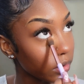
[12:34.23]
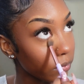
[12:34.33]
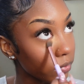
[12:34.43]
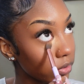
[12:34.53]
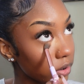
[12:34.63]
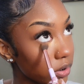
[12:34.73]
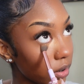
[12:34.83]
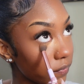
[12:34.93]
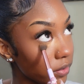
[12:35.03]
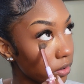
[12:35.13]
really
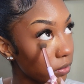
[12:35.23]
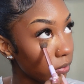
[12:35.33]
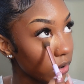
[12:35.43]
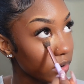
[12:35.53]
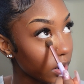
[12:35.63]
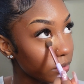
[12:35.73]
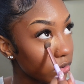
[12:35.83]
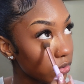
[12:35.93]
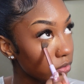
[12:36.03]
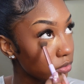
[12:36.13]
softly. You don't want to dab
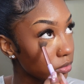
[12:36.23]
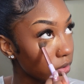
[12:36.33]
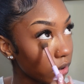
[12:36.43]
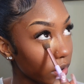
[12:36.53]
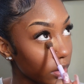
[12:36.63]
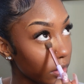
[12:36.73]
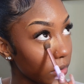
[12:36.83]
too hard,